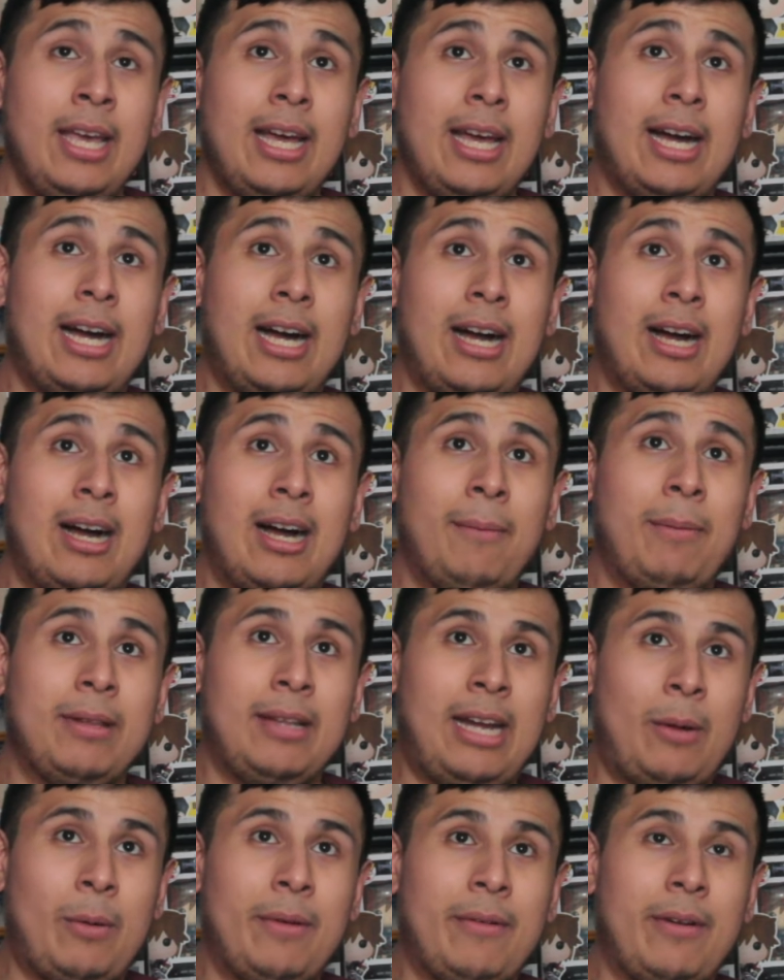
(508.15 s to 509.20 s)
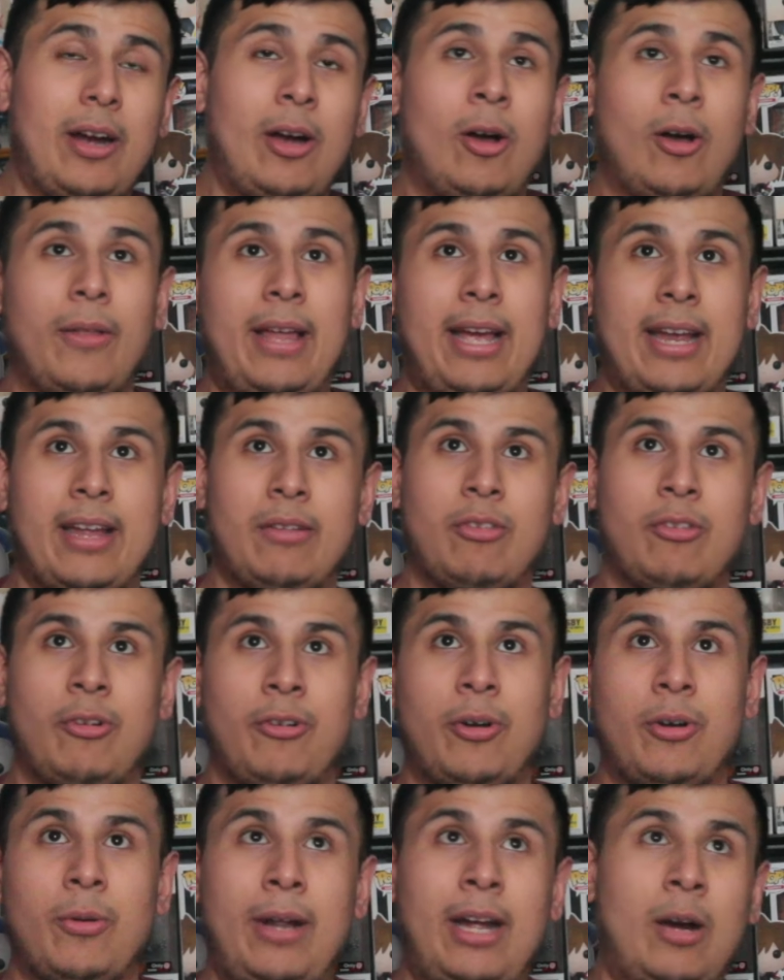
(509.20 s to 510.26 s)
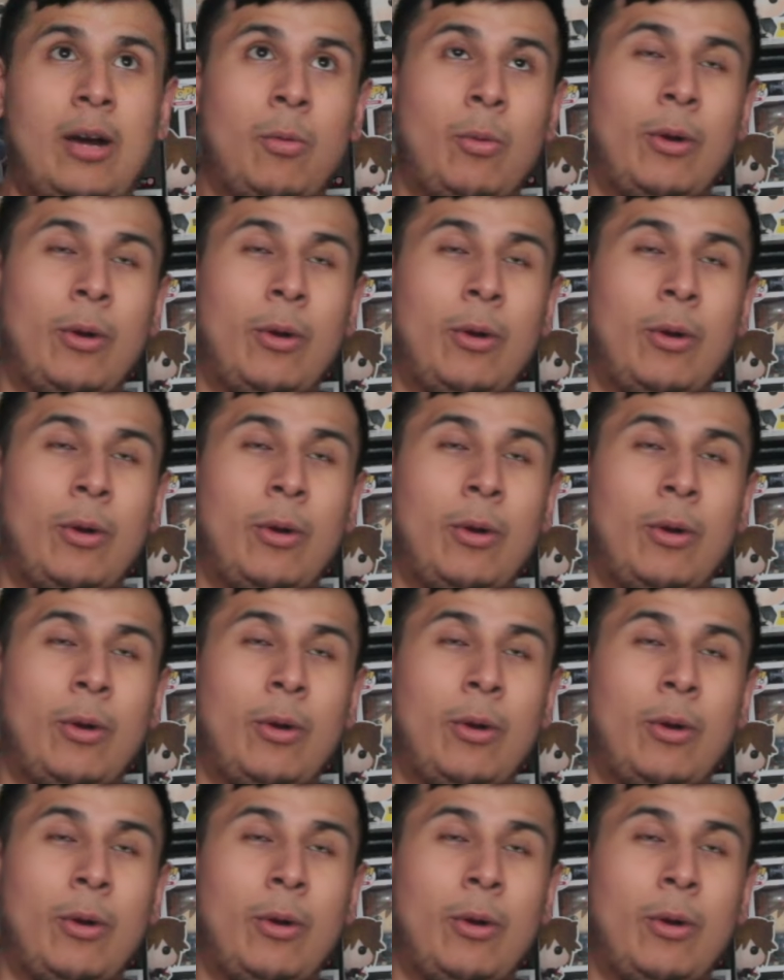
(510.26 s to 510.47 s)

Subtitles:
But however, all that gets turned around